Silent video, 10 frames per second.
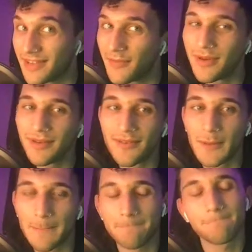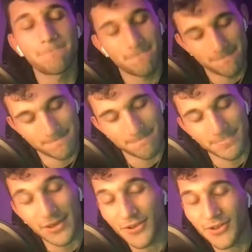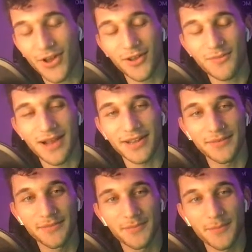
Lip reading: numbers, we can start talking about it.